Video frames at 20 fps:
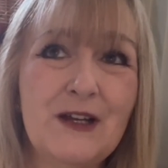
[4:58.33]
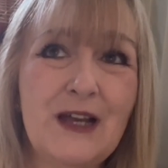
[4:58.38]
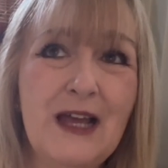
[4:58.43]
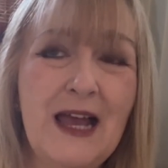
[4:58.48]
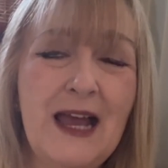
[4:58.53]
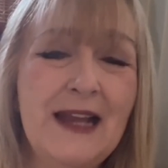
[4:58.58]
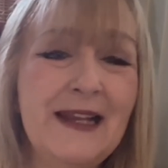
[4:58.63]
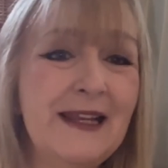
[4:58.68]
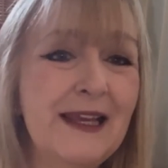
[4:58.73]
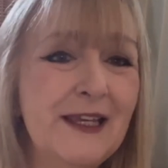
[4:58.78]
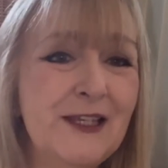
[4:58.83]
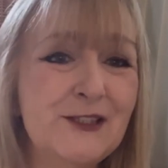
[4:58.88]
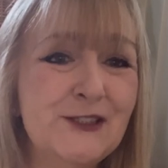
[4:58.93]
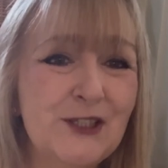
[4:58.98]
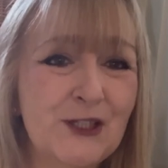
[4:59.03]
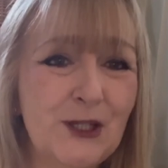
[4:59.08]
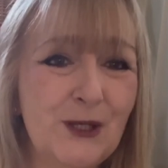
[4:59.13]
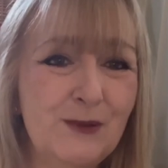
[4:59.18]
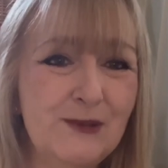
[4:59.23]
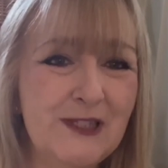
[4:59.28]
I like to
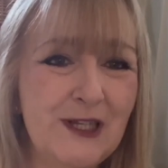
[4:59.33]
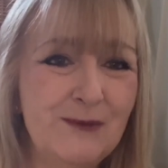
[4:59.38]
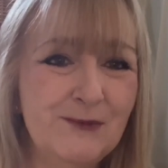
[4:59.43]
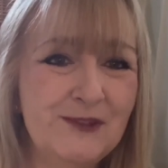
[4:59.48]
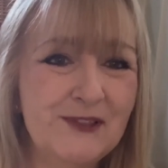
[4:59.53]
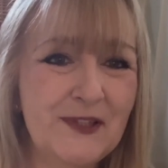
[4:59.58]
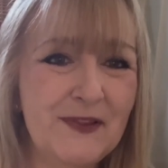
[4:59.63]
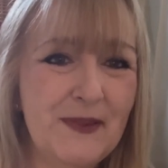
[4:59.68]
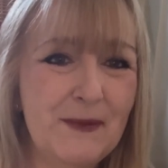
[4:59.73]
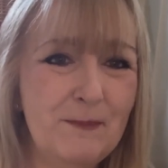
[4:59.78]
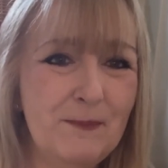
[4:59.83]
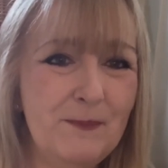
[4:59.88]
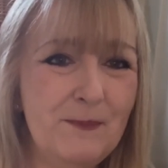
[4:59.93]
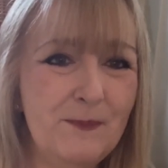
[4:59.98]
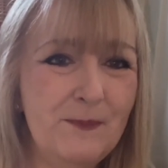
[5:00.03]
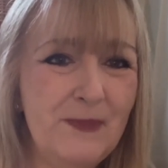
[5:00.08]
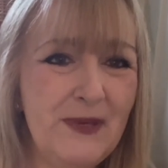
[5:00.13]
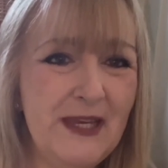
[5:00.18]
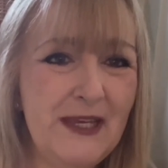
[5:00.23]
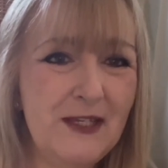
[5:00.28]
go down to the
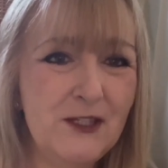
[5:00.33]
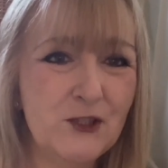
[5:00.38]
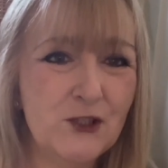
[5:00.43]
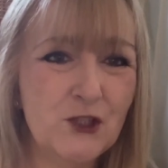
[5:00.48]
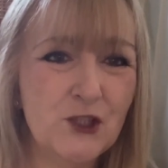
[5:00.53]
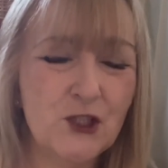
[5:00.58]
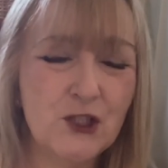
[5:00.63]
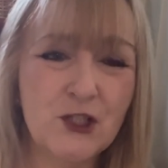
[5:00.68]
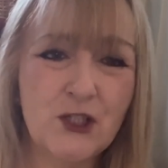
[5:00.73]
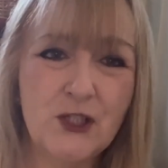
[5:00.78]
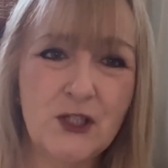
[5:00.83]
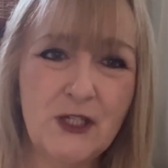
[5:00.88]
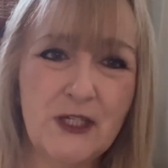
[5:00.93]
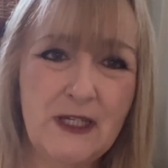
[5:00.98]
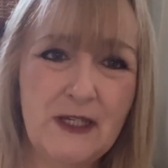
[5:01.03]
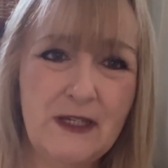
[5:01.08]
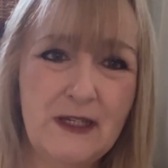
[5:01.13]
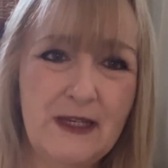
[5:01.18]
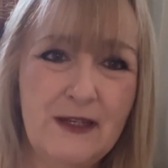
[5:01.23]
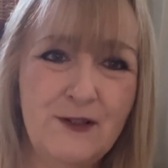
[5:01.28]
beach
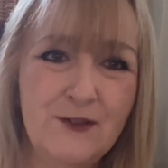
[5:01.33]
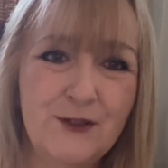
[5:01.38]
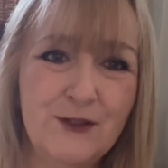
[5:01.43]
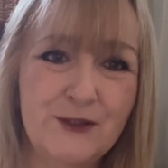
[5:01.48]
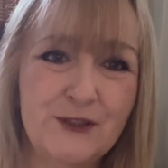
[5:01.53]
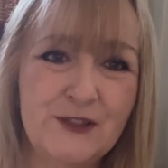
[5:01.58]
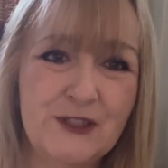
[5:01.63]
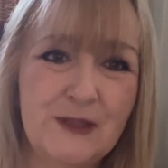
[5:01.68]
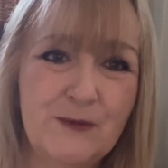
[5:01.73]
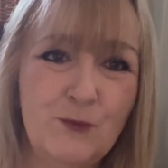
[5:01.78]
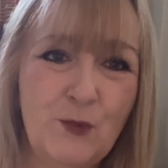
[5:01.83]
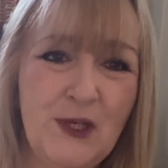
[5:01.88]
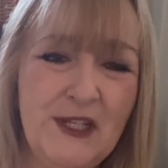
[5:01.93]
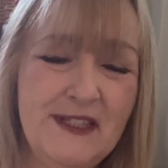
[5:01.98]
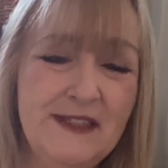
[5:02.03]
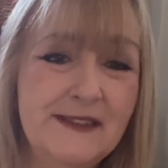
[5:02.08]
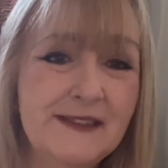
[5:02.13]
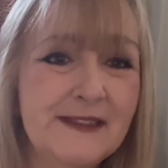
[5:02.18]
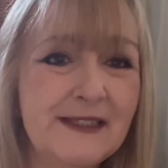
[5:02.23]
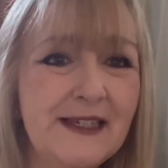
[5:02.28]
in autumn,
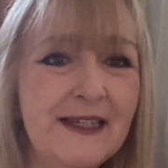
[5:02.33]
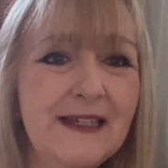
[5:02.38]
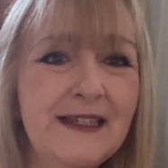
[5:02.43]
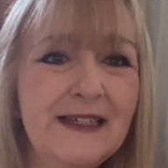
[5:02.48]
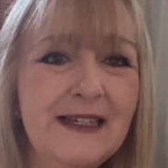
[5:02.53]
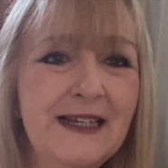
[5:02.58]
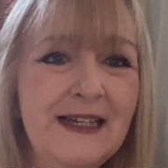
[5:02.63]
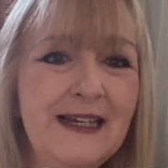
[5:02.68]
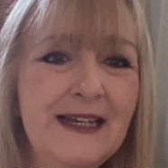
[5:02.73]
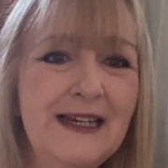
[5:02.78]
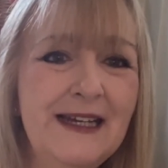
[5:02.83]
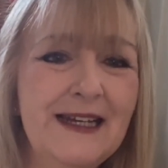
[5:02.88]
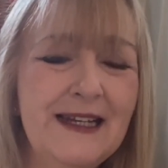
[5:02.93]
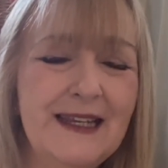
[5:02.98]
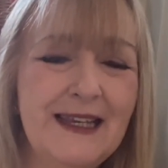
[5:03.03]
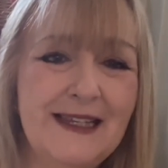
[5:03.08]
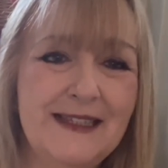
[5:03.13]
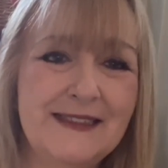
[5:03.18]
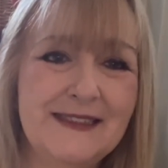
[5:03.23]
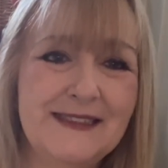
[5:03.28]
winter. I
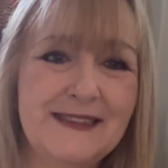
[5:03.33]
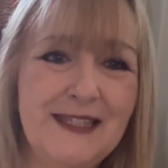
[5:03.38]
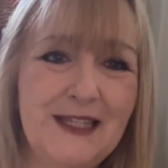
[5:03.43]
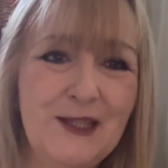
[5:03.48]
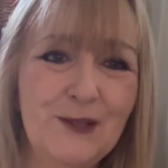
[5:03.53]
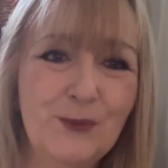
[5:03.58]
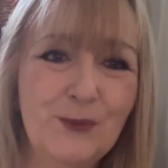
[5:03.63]
like to see the